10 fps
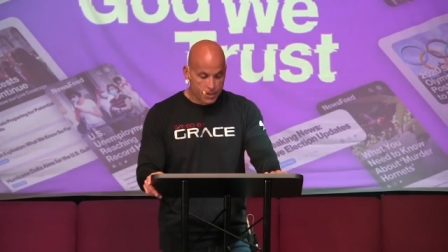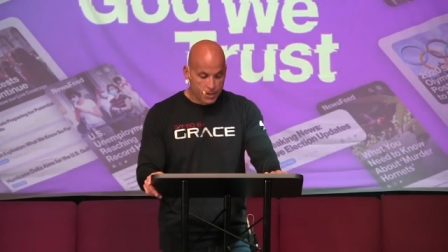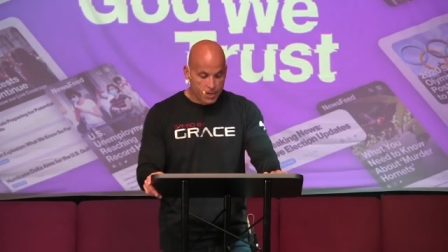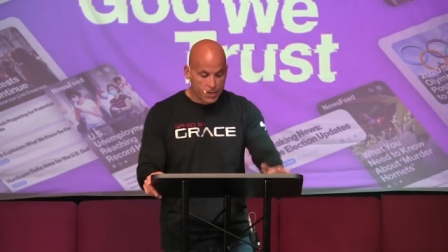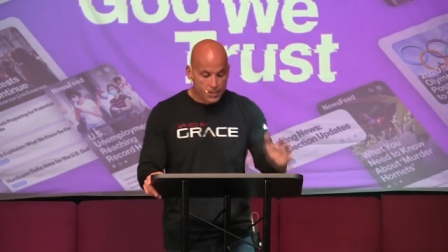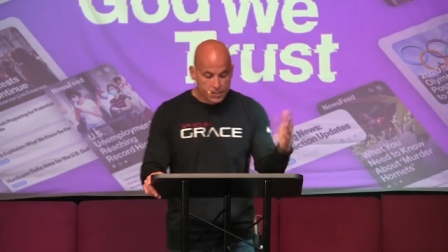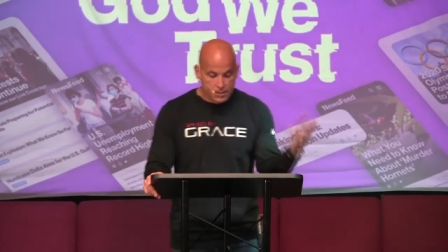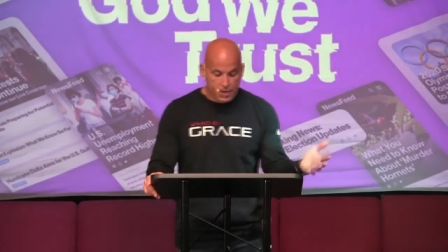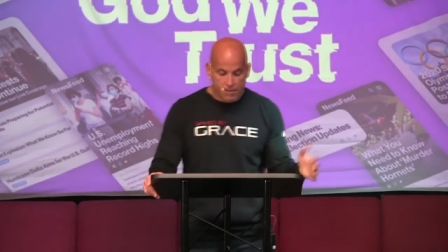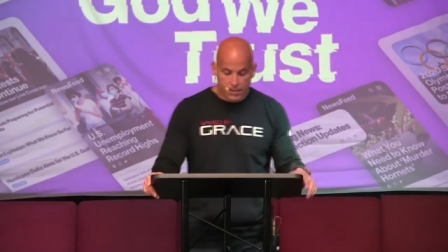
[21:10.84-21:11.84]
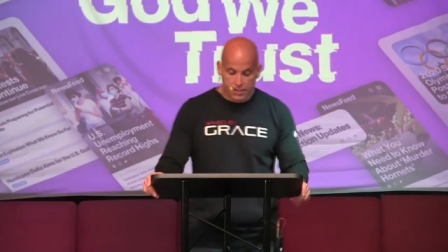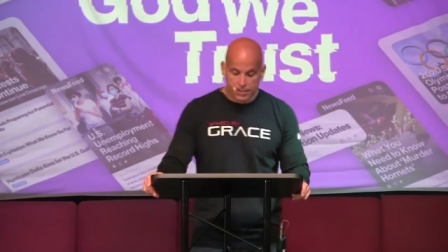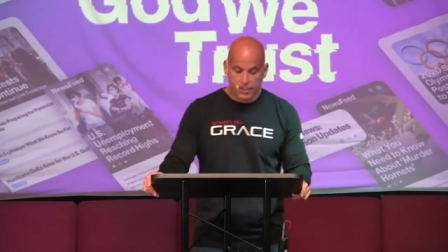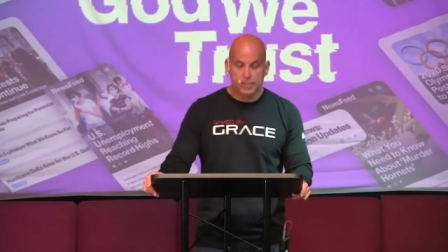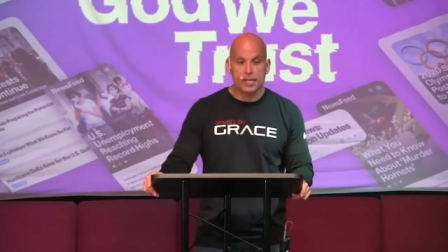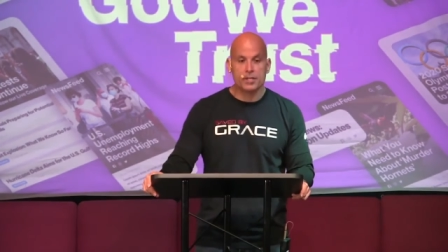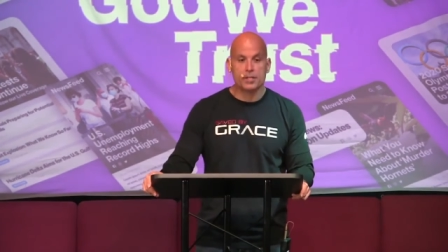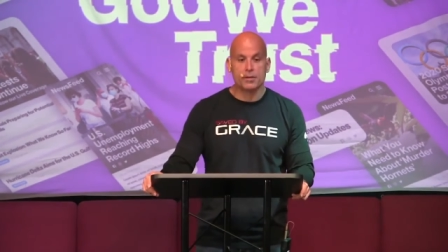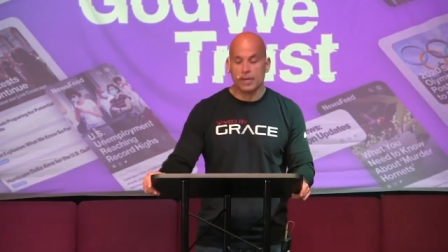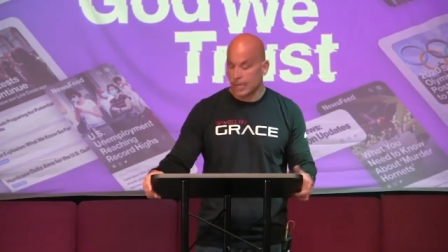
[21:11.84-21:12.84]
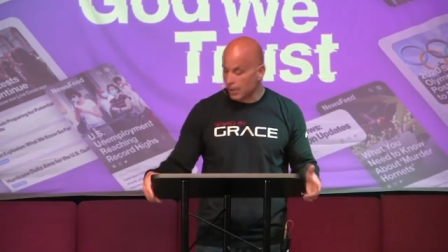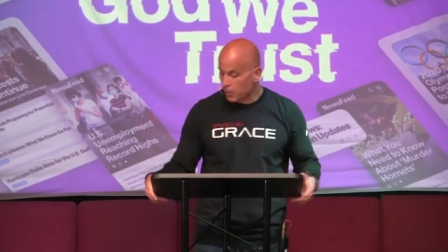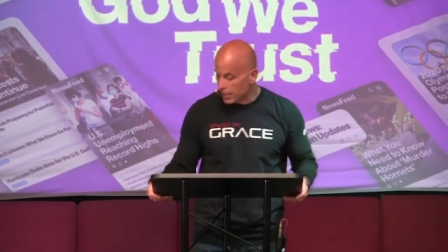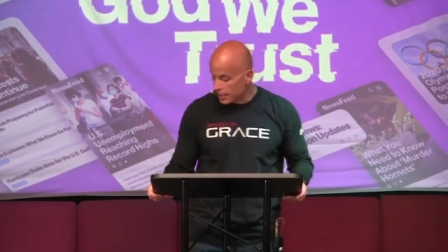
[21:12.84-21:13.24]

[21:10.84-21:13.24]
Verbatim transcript: I, I still have this, this issue. And, and I want to